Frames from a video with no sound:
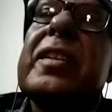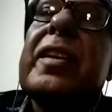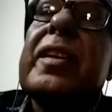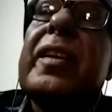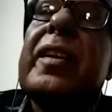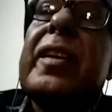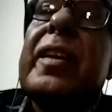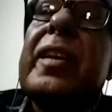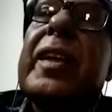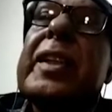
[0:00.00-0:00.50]

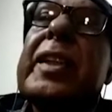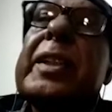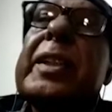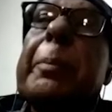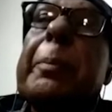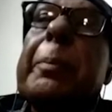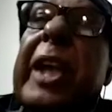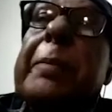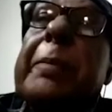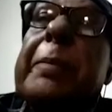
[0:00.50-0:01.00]
the blood
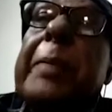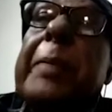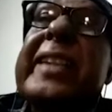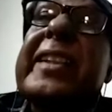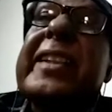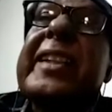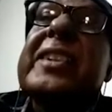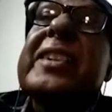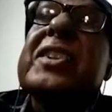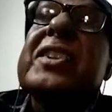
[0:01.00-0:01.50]
platelets
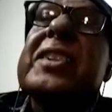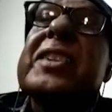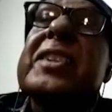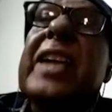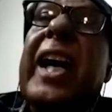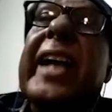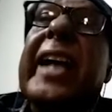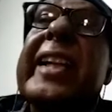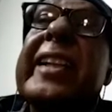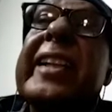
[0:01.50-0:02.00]
are
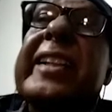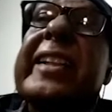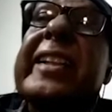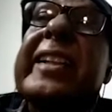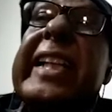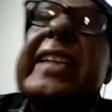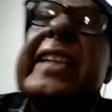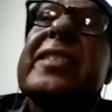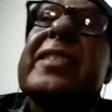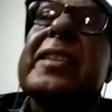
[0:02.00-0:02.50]

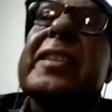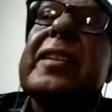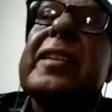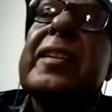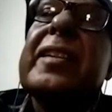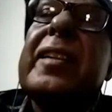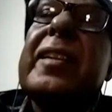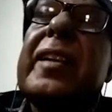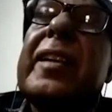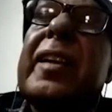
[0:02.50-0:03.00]
increased,
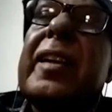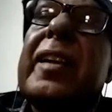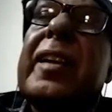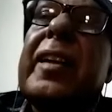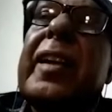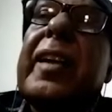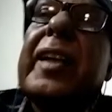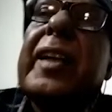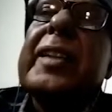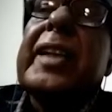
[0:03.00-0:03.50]

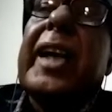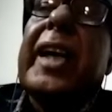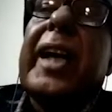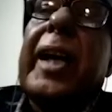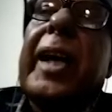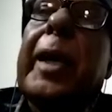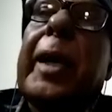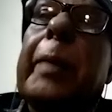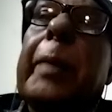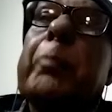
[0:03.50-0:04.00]
the
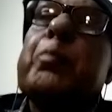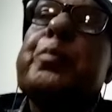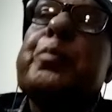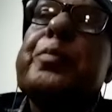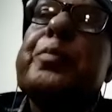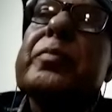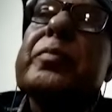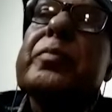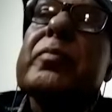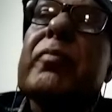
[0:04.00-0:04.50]

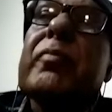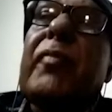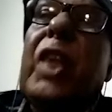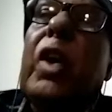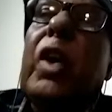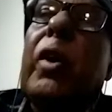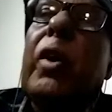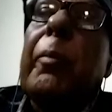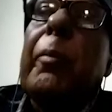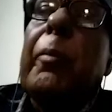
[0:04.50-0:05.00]

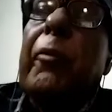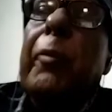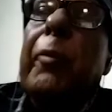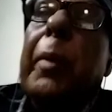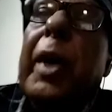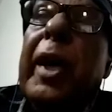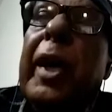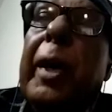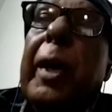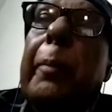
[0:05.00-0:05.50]

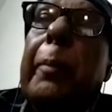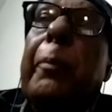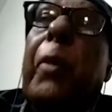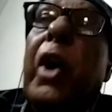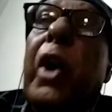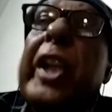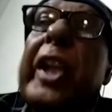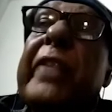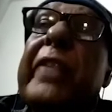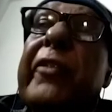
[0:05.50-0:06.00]
body
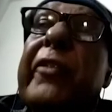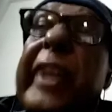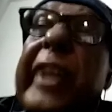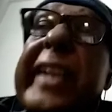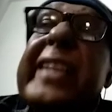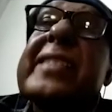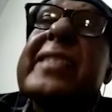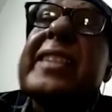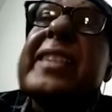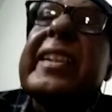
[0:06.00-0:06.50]
weight is
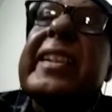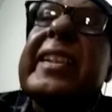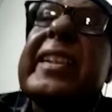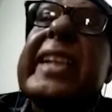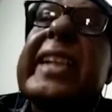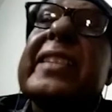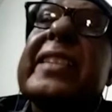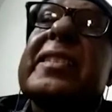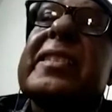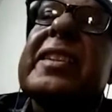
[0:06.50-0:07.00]
increased.
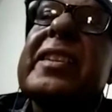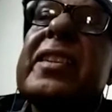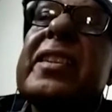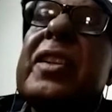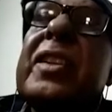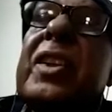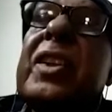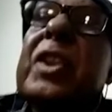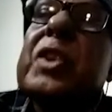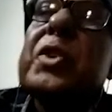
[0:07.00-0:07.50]

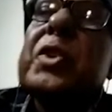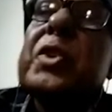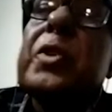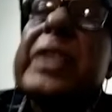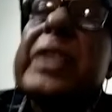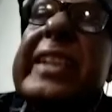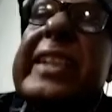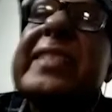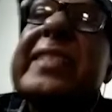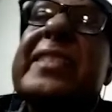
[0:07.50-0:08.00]
So these
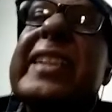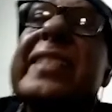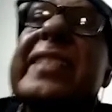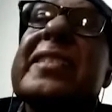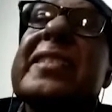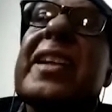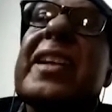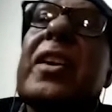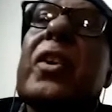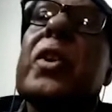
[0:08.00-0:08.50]
things are
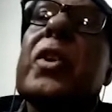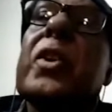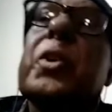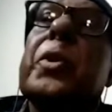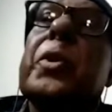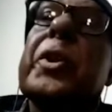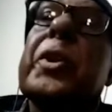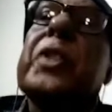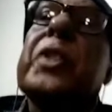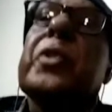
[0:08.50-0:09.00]
not going to
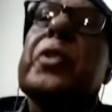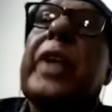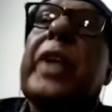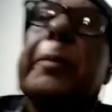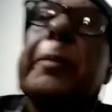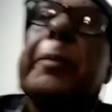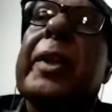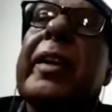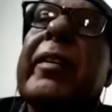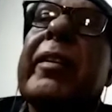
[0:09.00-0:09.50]
happen
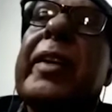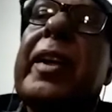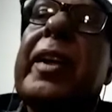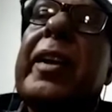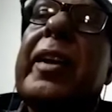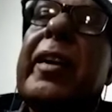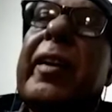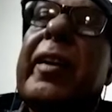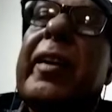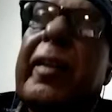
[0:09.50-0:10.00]

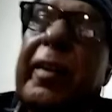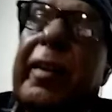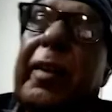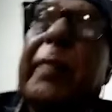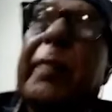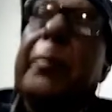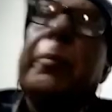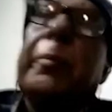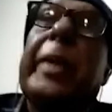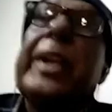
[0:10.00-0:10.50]
by
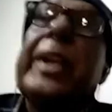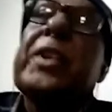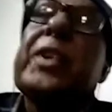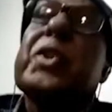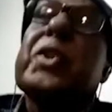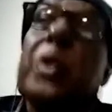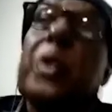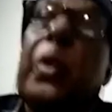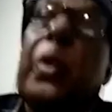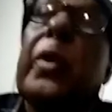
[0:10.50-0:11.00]
its
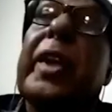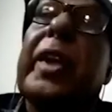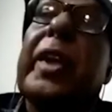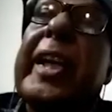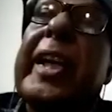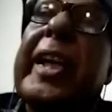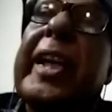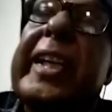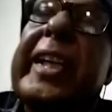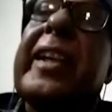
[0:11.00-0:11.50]
own until
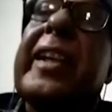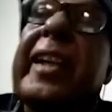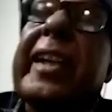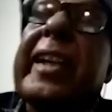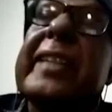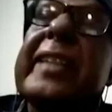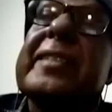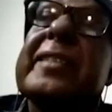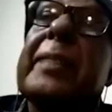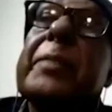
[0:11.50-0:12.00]
unless
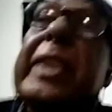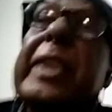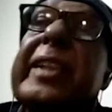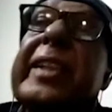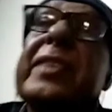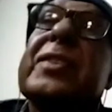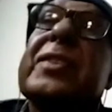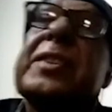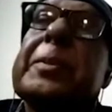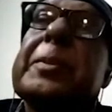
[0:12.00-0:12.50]
something is
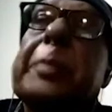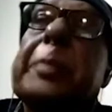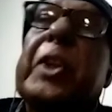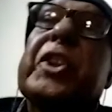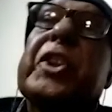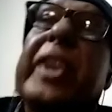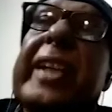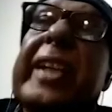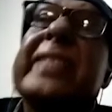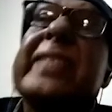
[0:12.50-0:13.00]

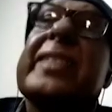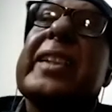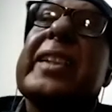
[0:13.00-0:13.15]
pressurizing